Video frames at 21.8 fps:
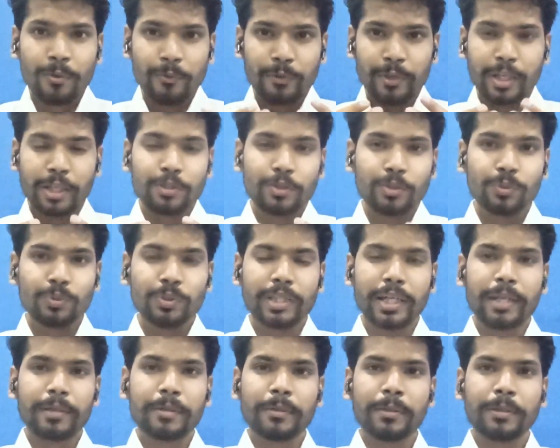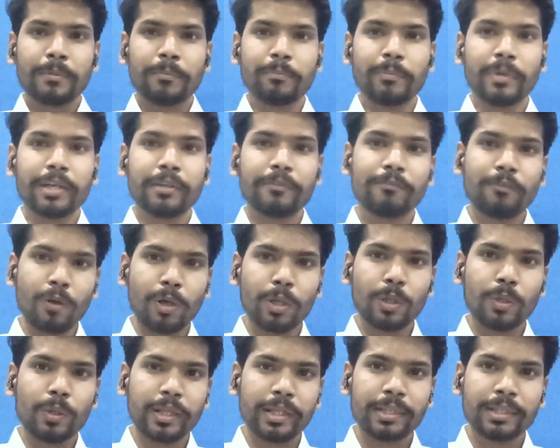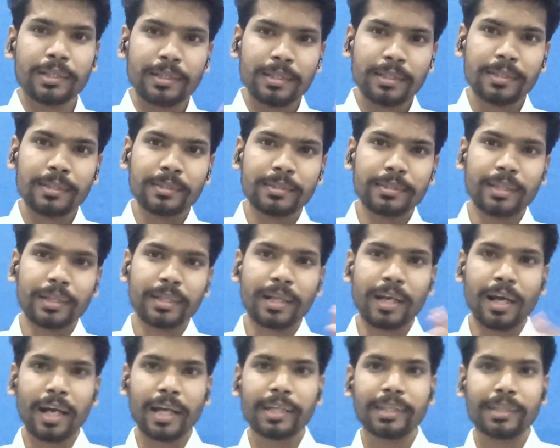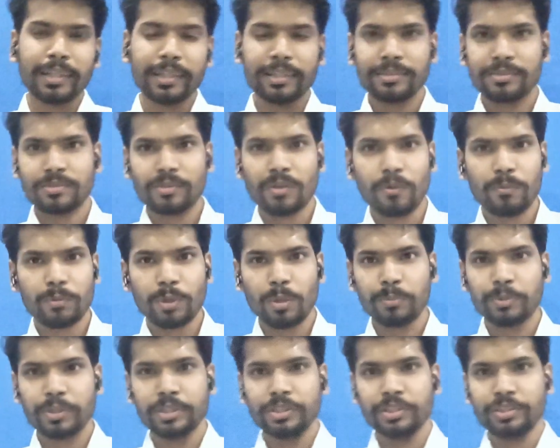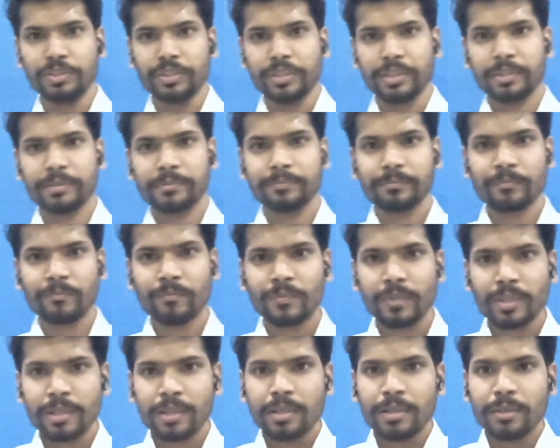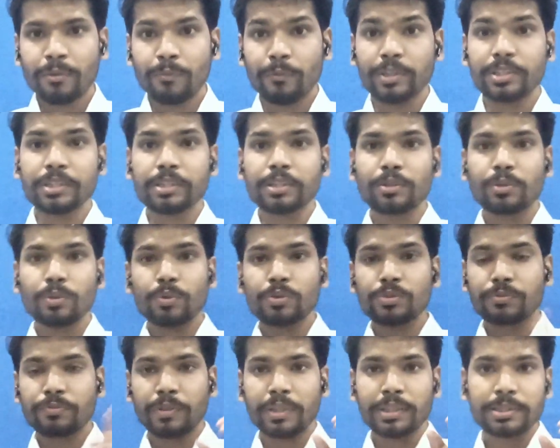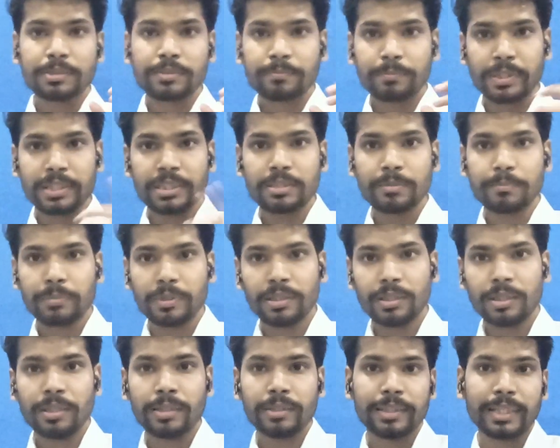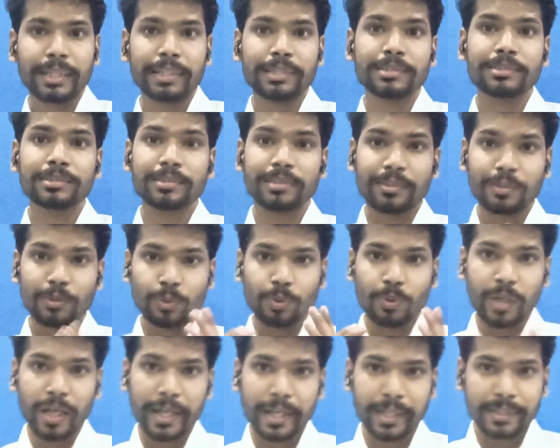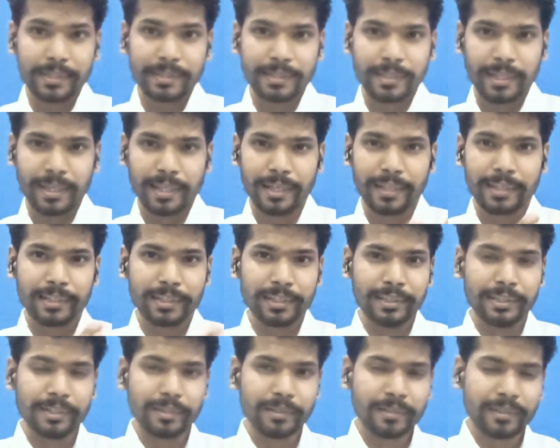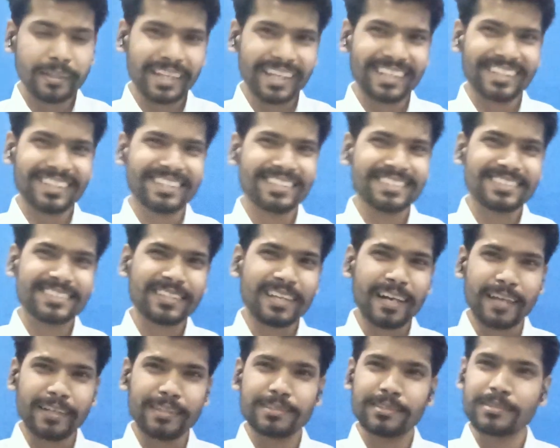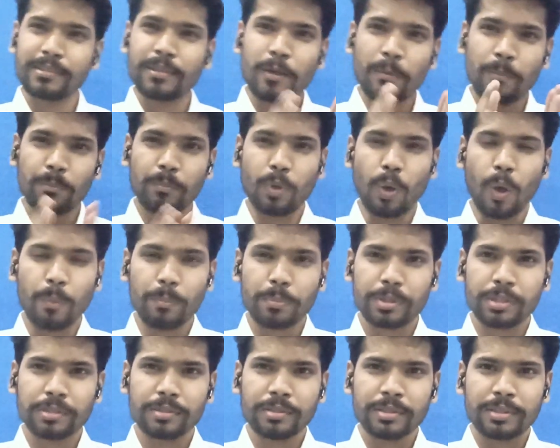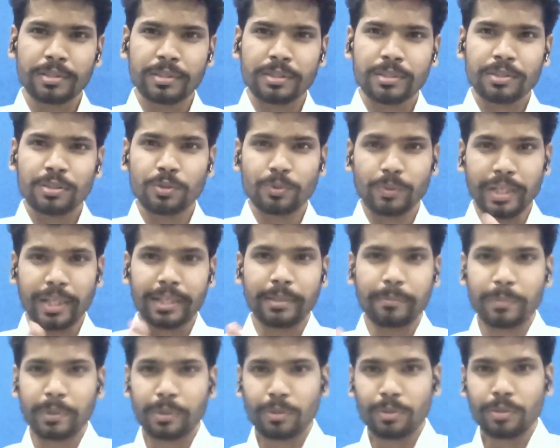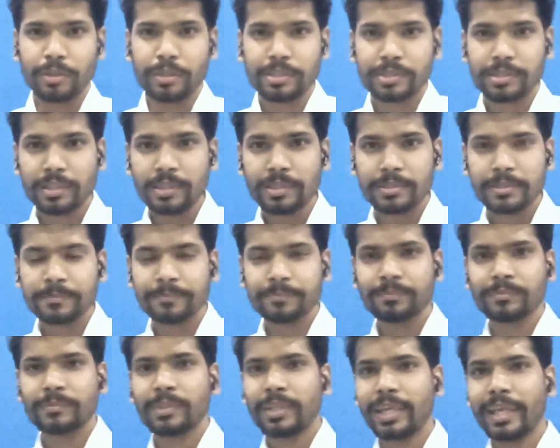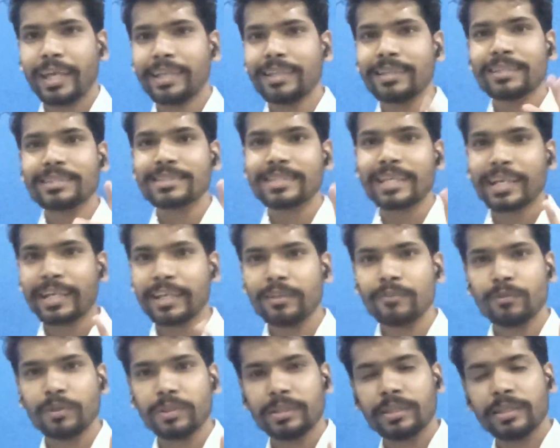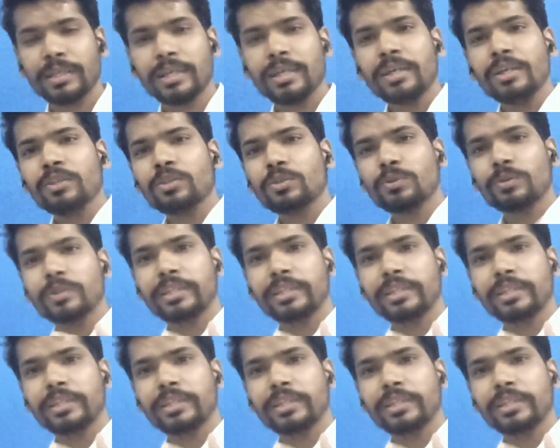We can do that by following the guidelines of prompt engineering, which includes first principle, that is to write a clear and concise prompt to get a particular result, and the second one, to